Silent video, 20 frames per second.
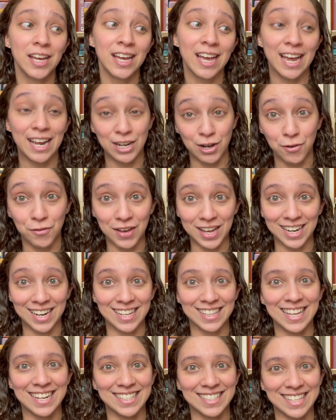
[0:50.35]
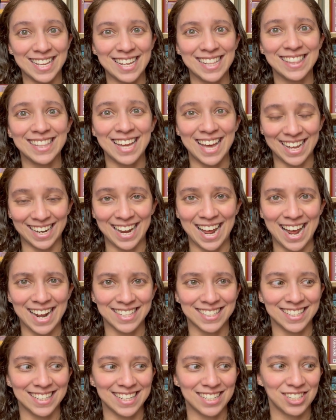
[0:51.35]
a novella that is in the
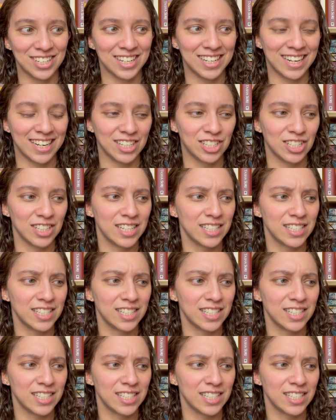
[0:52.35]
Exhalation collection.